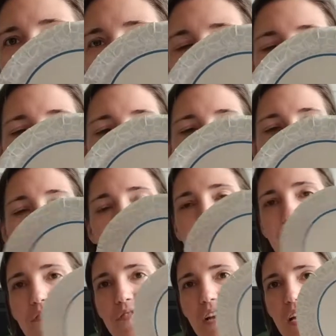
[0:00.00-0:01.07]
and
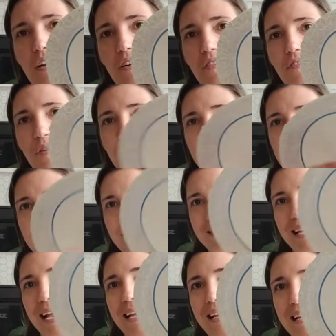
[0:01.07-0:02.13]
you've got all of your pieces
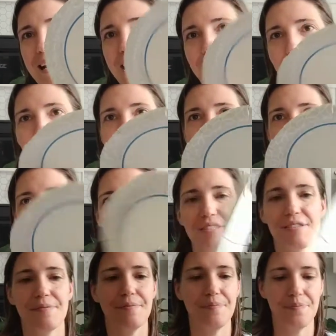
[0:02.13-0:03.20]
hanging out in the
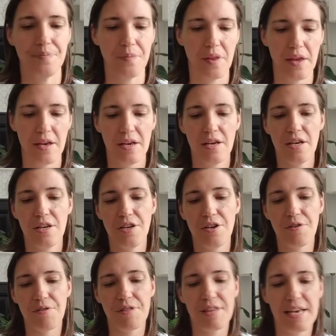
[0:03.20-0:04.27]
front.
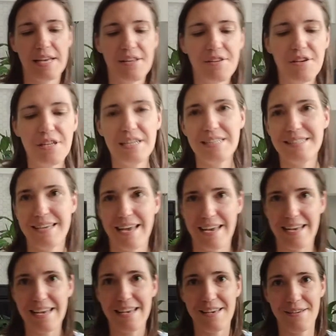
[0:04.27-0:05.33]
You're then gonna
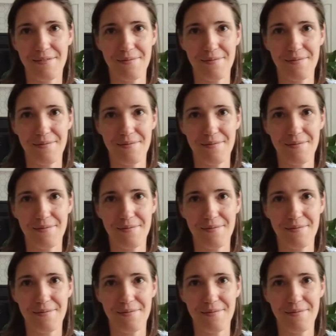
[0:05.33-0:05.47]
take